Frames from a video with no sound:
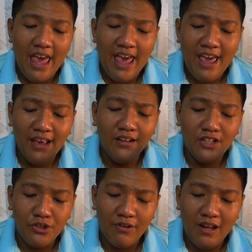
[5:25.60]
egg,
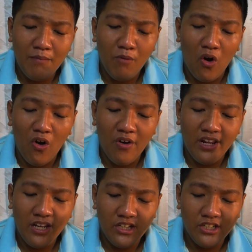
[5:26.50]
shrimp,
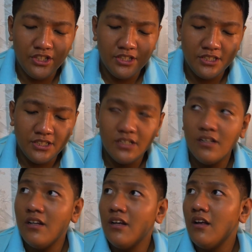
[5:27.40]
orange,
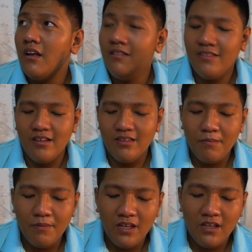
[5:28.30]

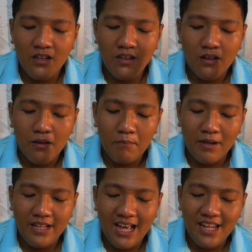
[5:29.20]
sesame,
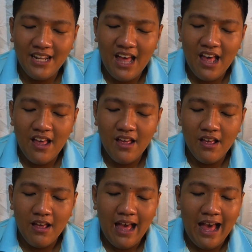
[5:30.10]
banana,
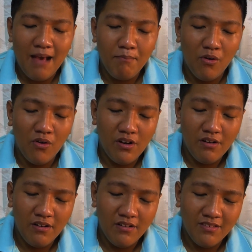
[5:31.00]
apple,
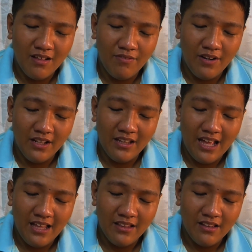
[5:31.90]
stuff like
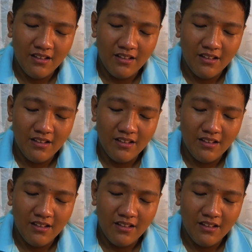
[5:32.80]
that.